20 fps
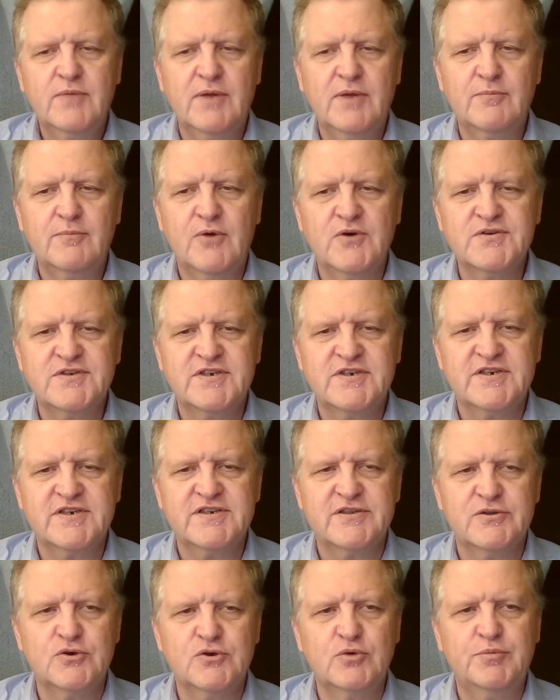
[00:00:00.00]
but mostly
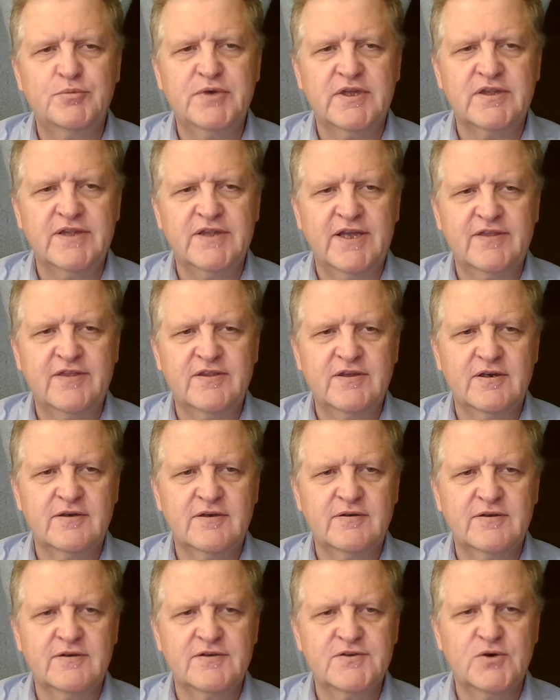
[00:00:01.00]
just loop it and let
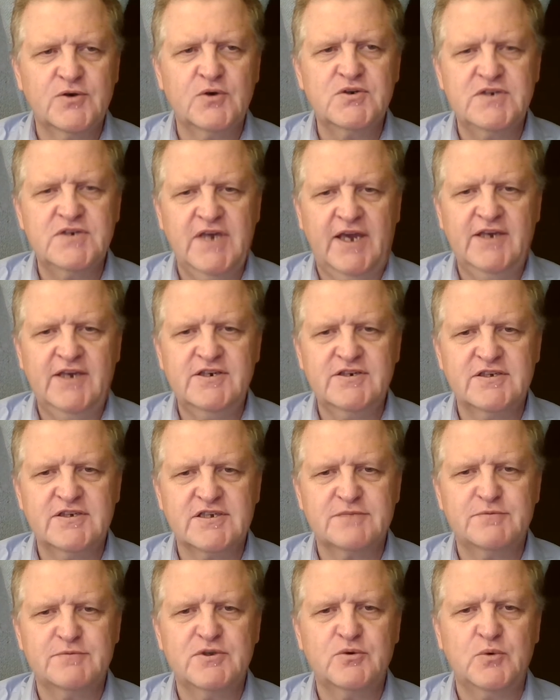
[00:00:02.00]
the
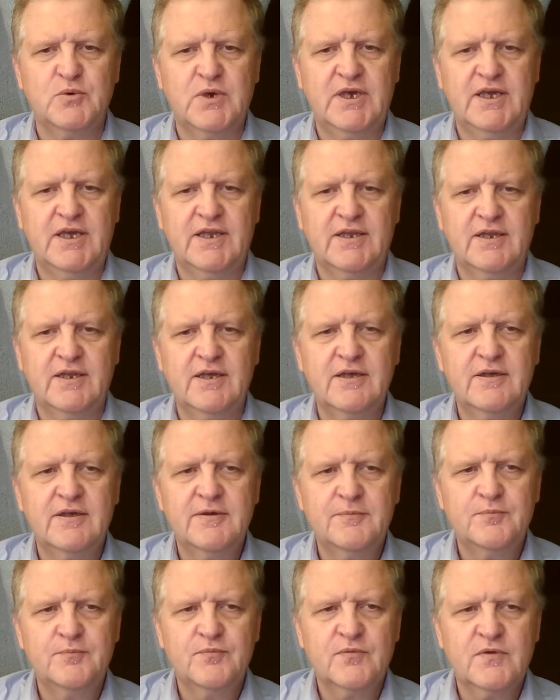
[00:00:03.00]
associations between
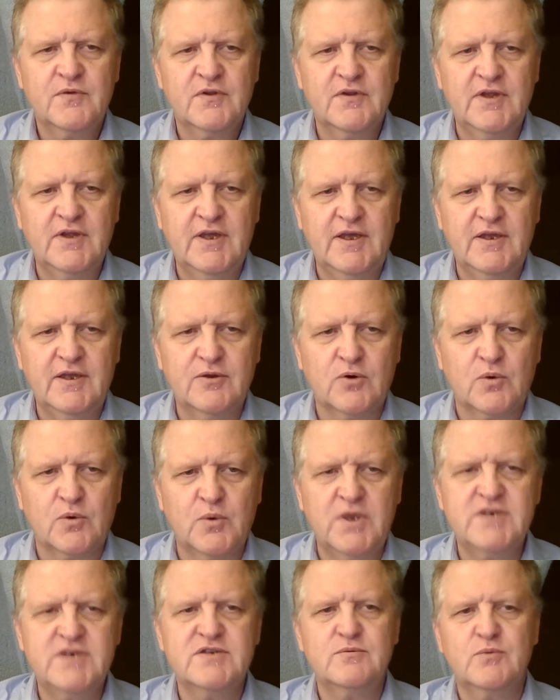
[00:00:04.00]
the
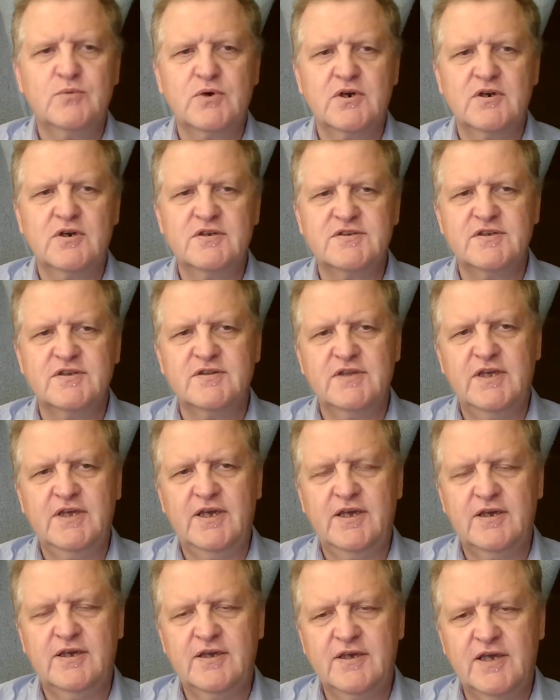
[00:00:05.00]
Norwegian words and
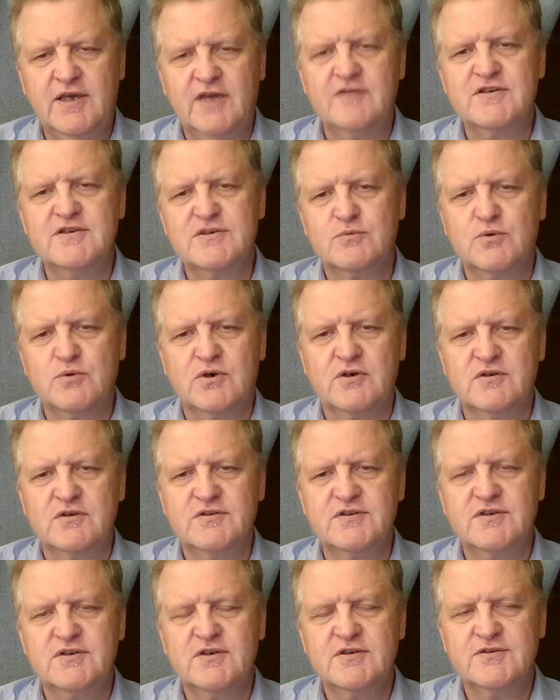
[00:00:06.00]
the English
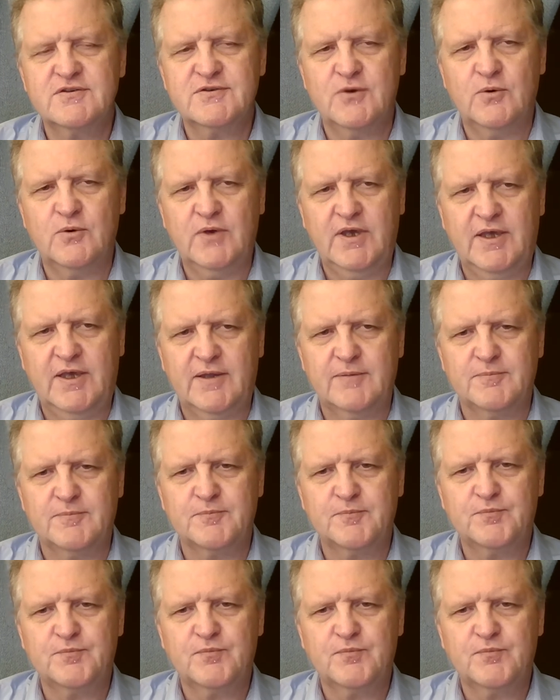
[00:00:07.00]
words soak in.